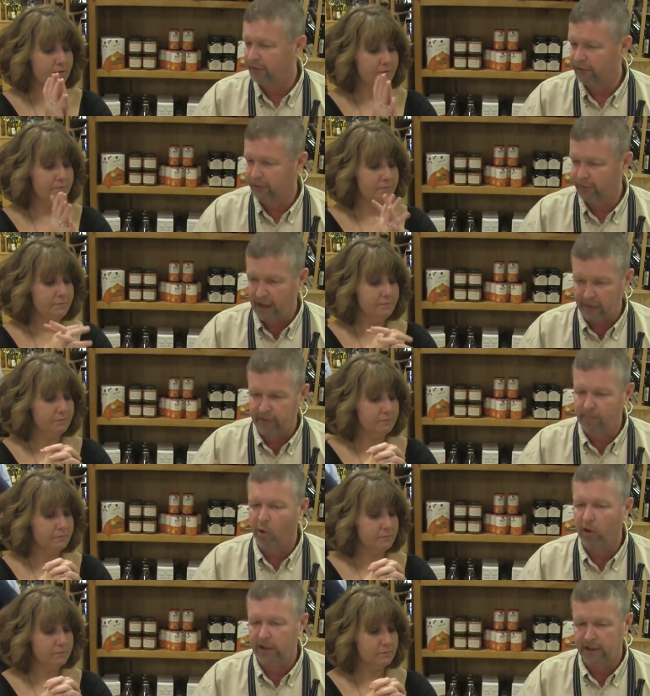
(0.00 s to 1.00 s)
Speaker 1: into every
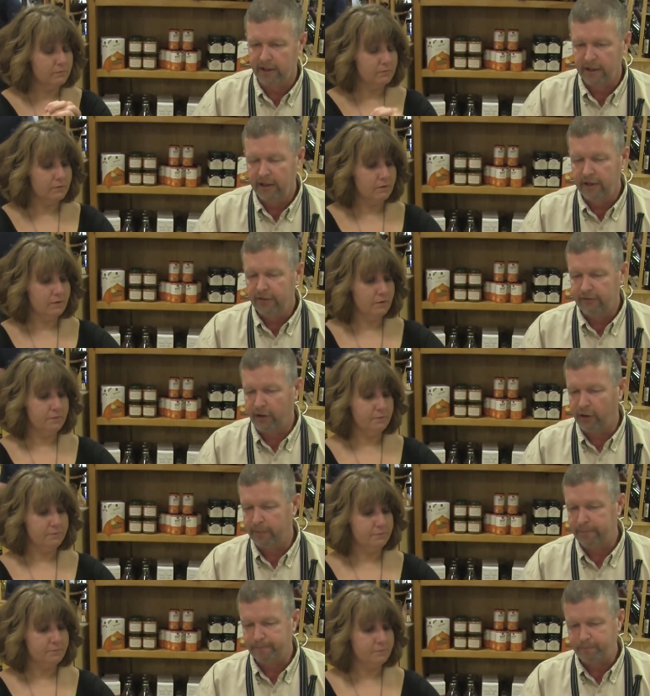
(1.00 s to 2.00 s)
market.
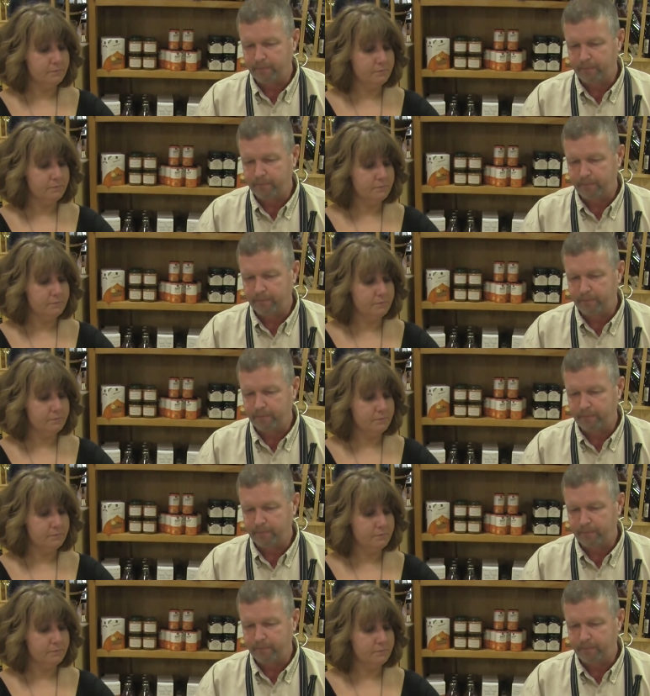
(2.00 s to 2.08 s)
So